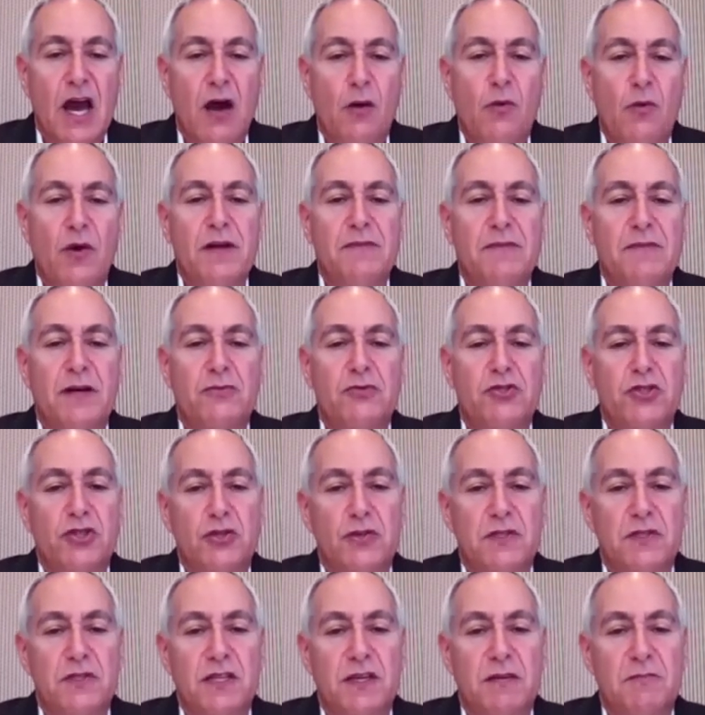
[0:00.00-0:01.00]
What about
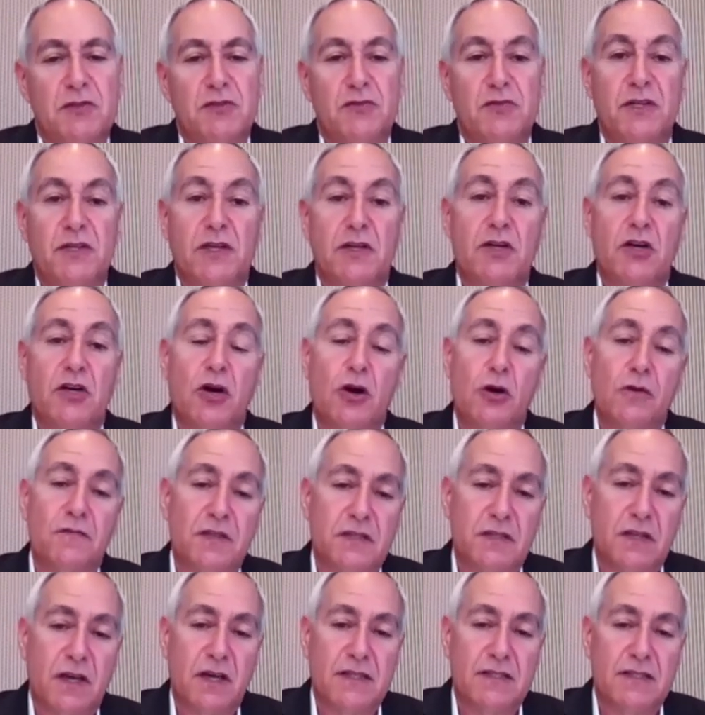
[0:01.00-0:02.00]
choosing between a
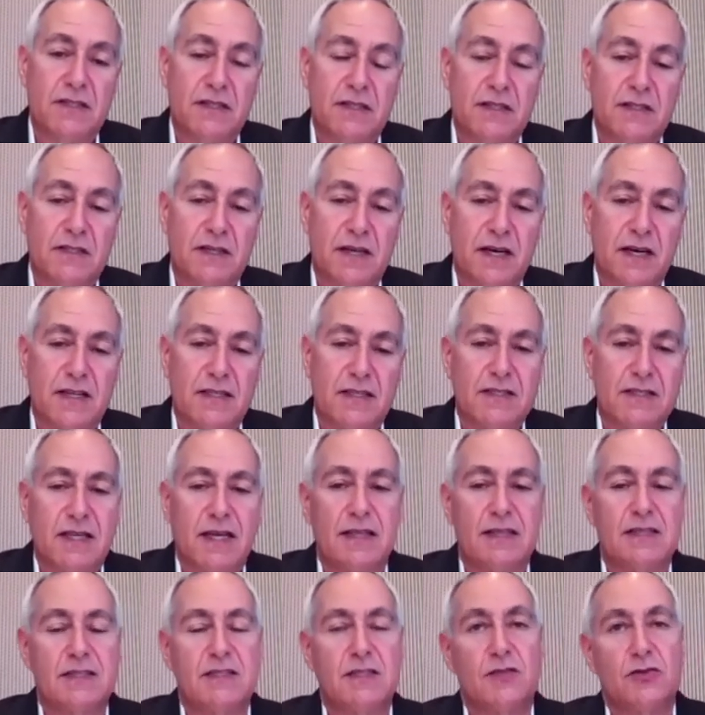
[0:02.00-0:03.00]
COVID-19 test
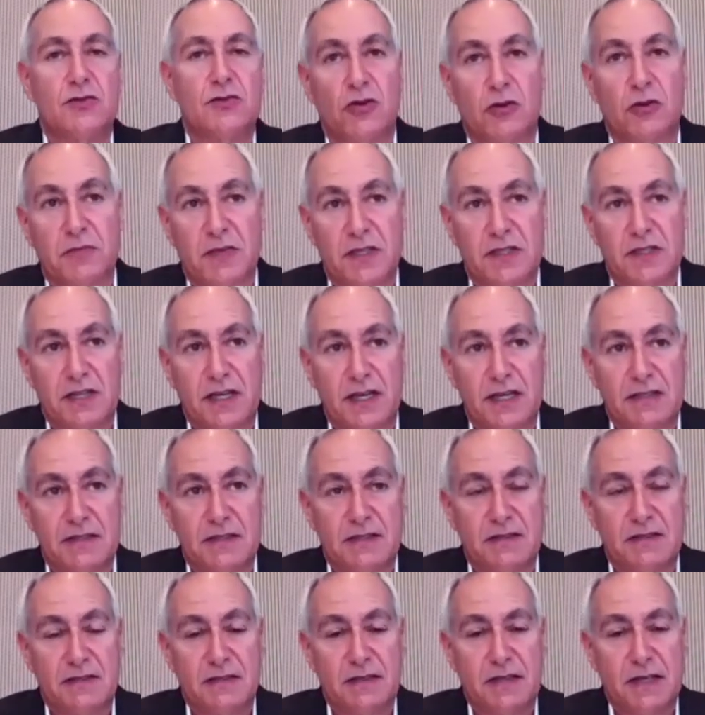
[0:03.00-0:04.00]
and a syndromic
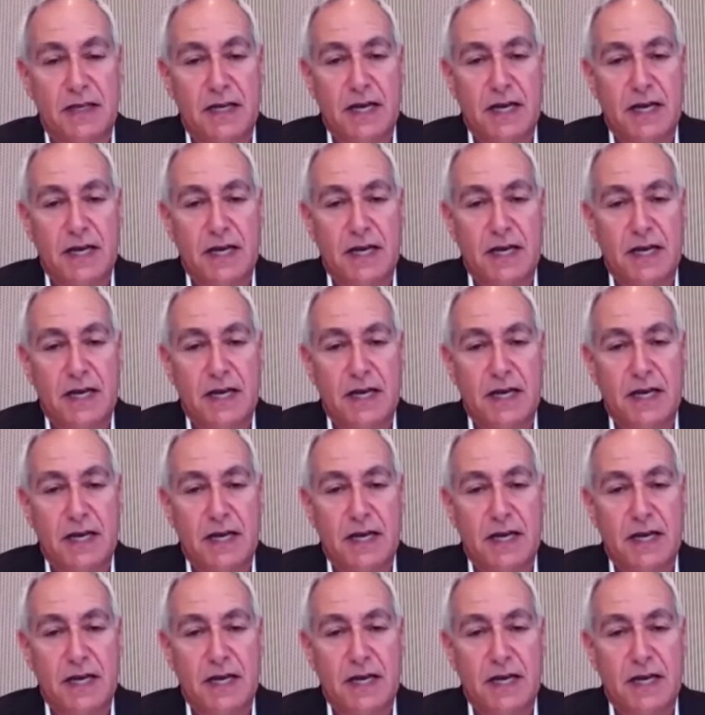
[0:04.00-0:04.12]
test?